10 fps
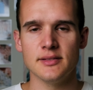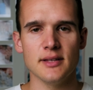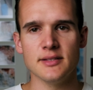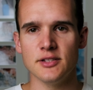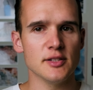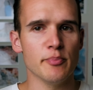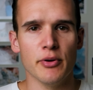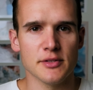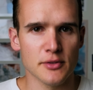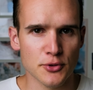just a
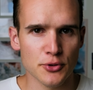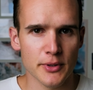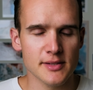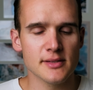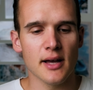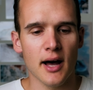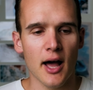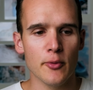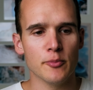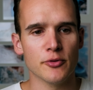personal choice.
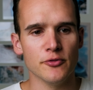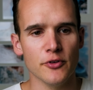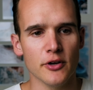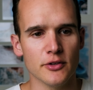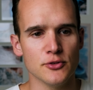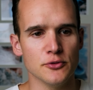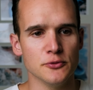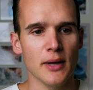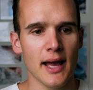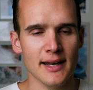I would prefer
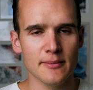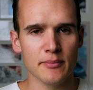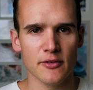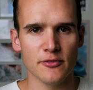to edit my